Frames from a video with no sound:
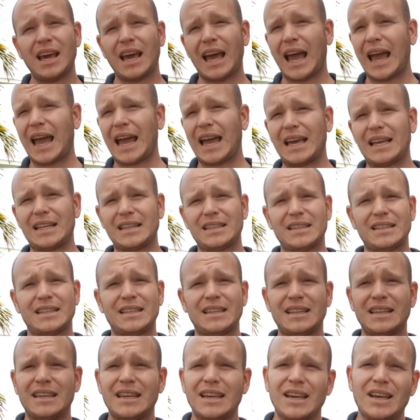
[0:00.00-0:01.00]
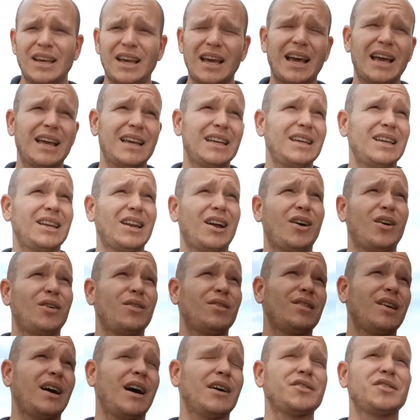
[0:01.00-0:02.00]
and
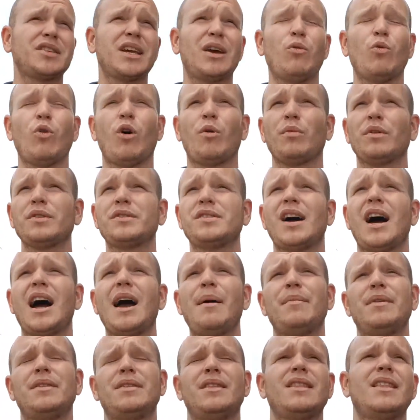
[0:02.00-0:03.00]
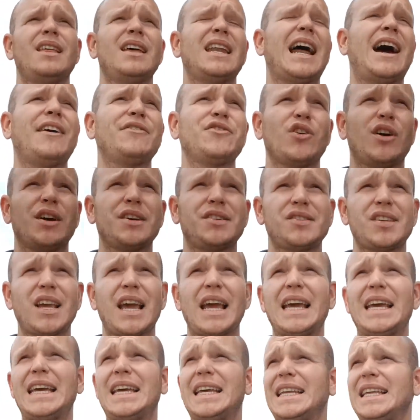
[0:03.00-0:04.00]
I'll say it one more time, and then after I
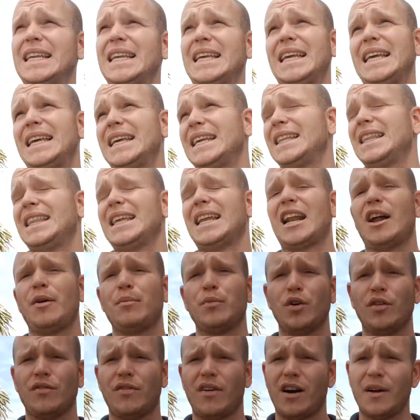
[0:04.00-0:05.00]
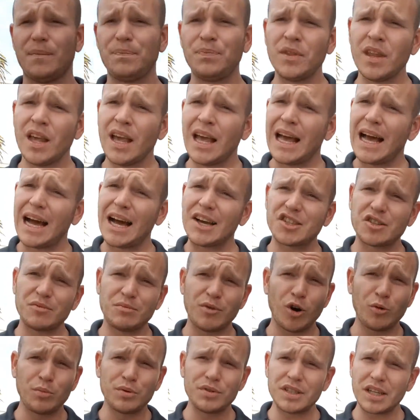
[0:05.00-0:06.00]
say it, then I'll move on. As a
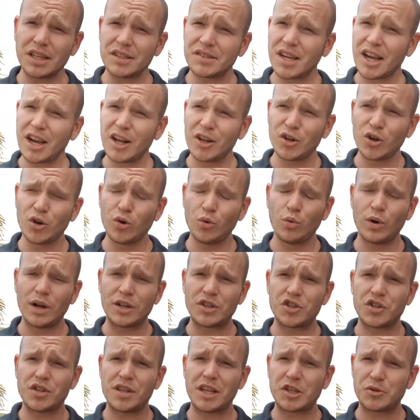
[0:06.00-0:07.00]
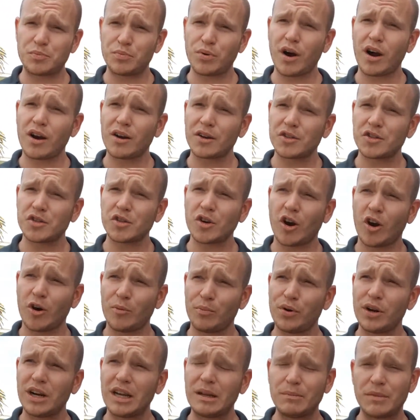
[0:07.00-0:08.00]
mobile detailer, which these products are
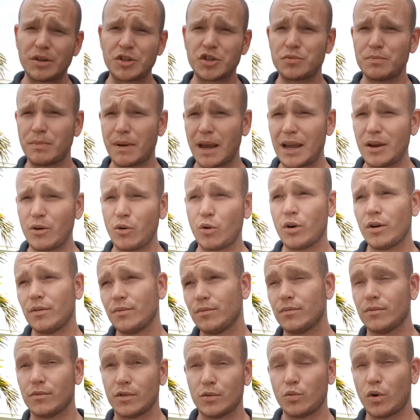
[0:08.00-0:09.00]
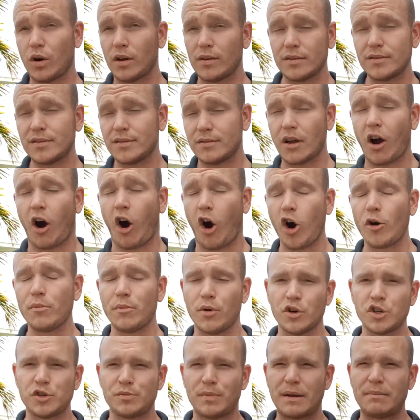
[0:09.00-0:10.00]
pretty much made, or the
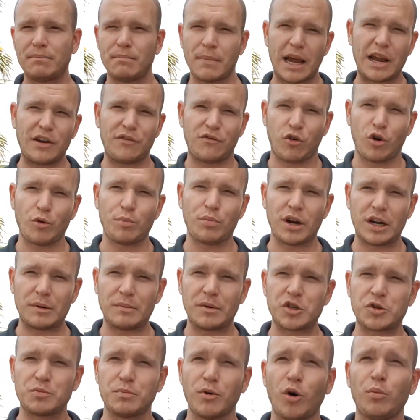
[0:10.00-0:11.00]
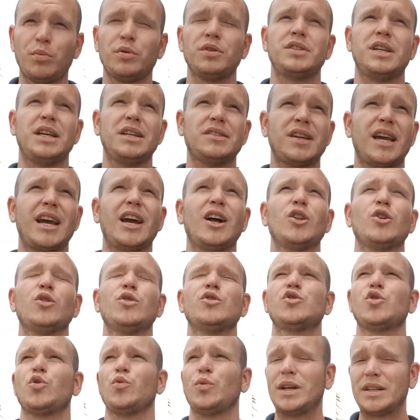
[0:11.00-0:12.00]
armor's been made for pretty much mobile
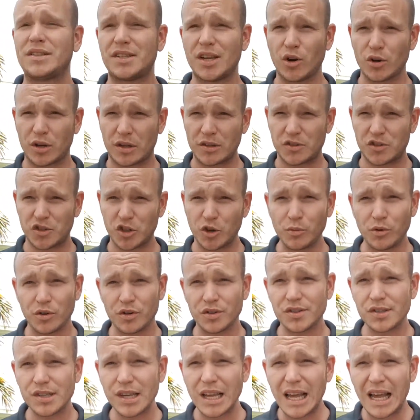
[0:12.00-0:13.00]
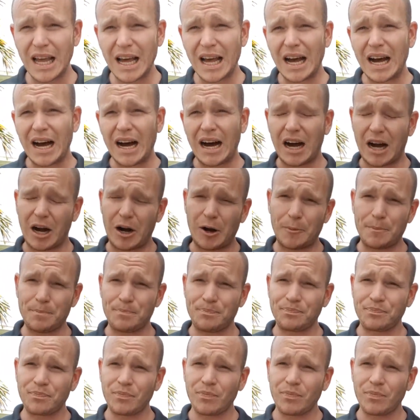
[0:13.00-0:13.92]
detailers or retail consumers, armor's